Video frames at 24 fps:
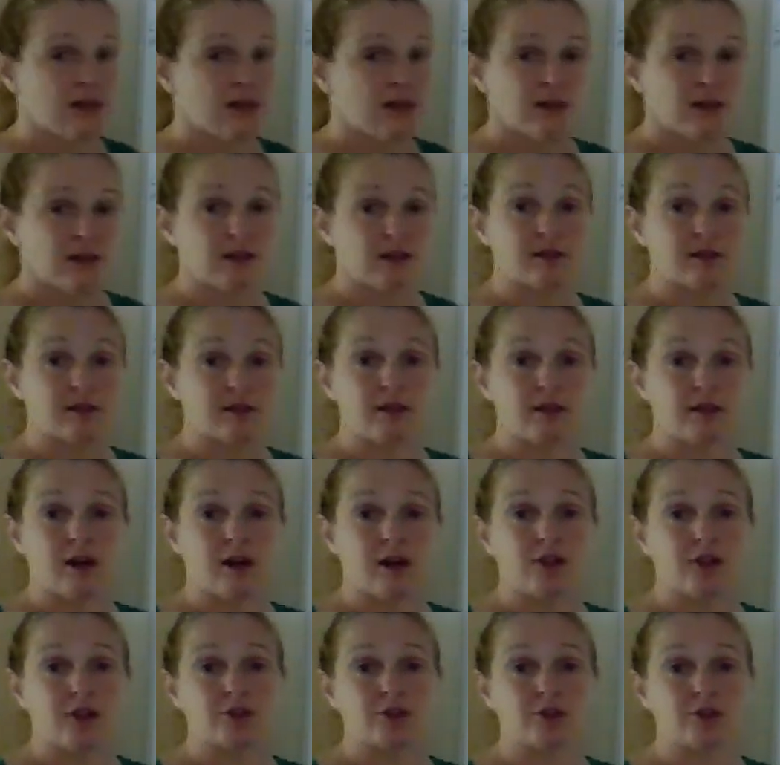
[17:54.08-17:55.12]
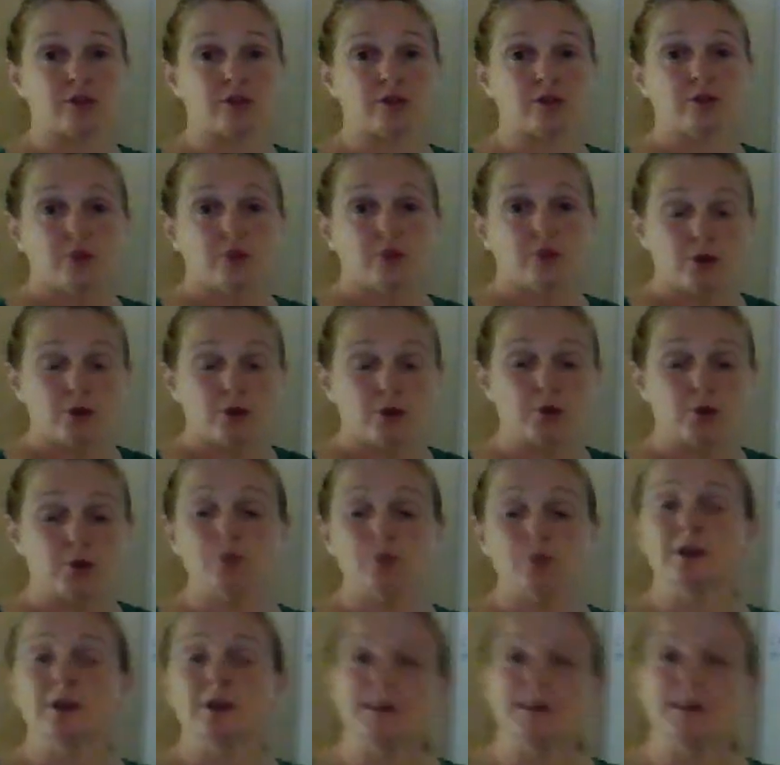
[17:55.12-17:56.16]
this larger,
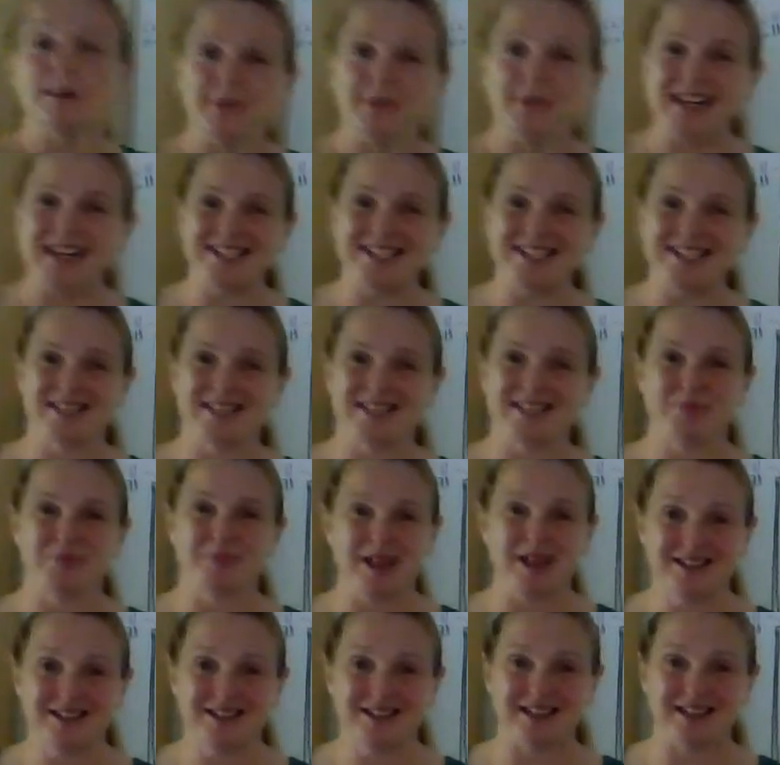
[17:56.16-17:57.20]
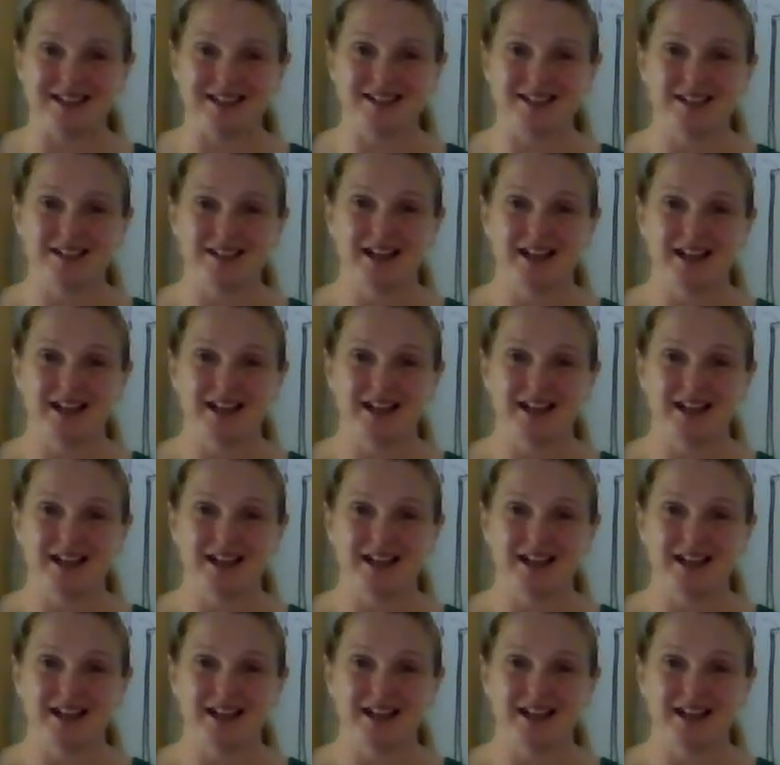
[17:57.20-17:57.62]
truly amazing process.